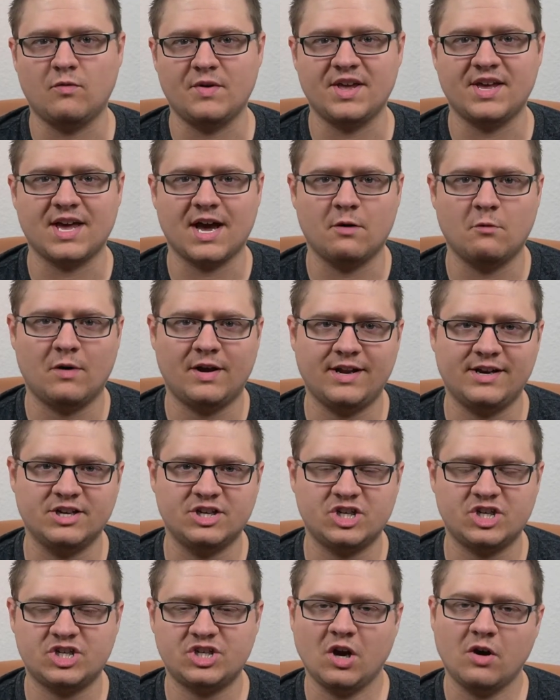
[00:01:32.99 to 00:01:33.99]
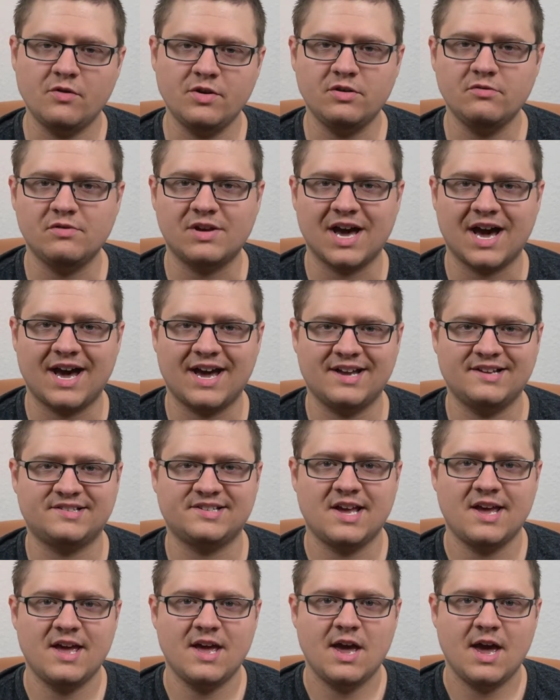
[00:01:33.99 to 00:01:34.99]
I wanted to show you guys
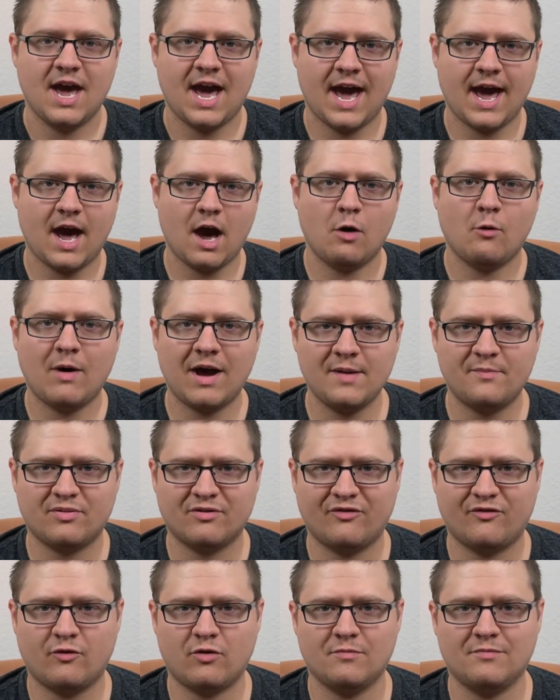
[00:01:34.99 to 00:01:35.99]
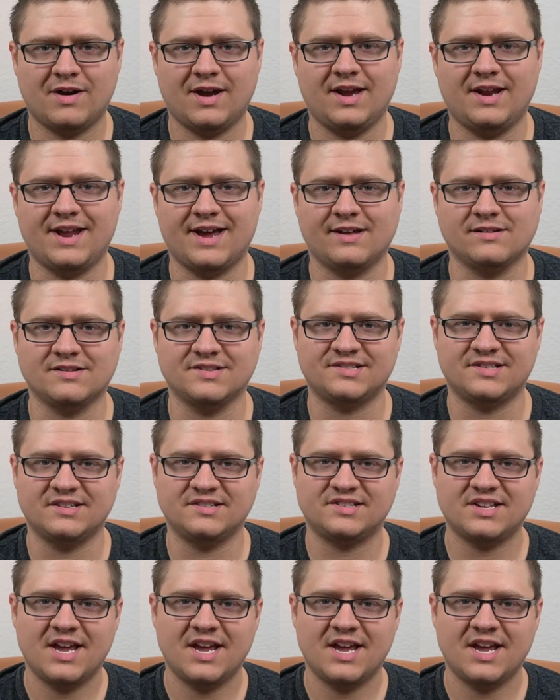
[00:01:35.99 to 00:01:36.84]
how I perform my analysis,